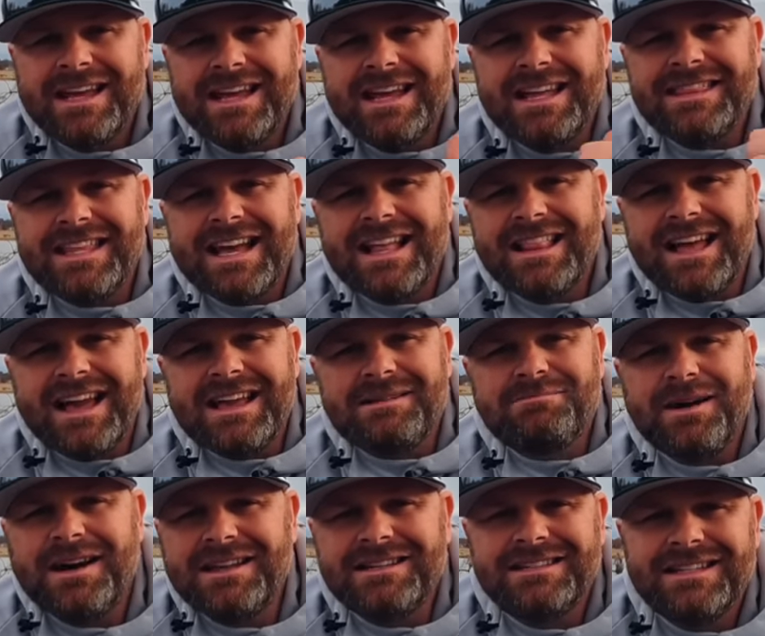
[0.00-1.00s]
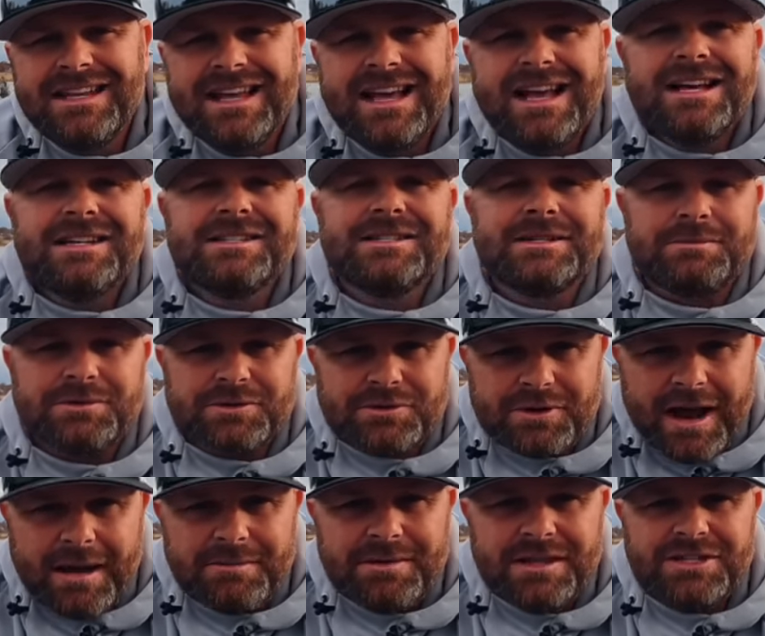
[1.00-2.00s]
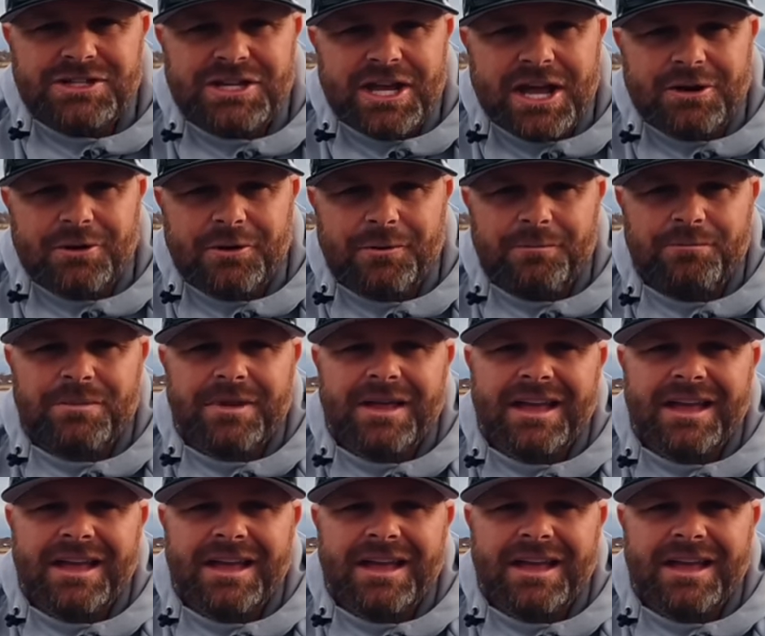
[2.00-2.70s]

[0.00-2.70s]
hit that like button, subscribe to the channel,